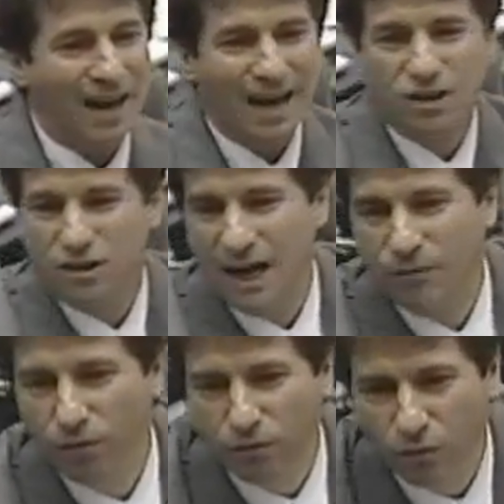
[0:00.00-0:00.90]
actually have
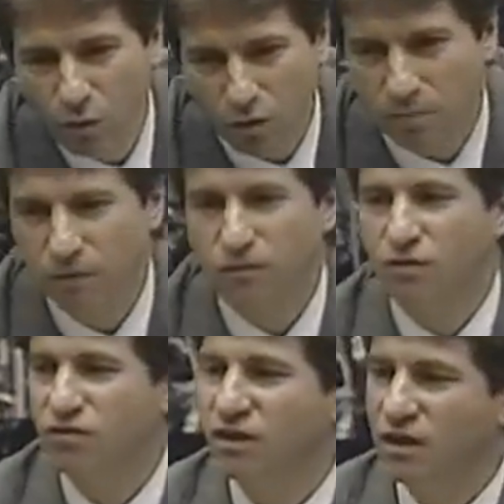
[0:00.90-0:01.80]
a form. If the
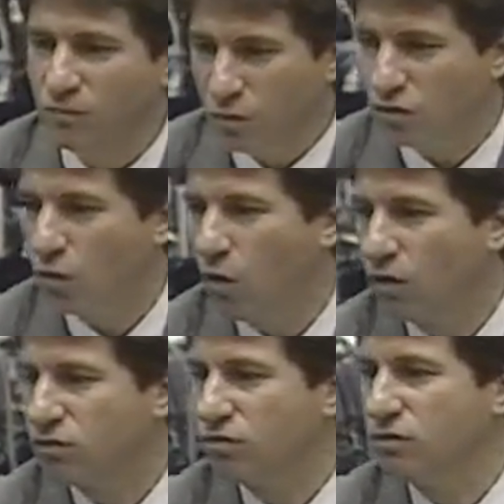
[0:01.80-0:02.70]
scene was
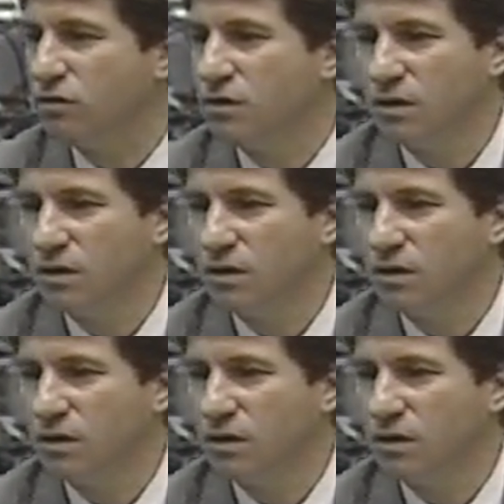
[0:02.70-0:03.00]
altered,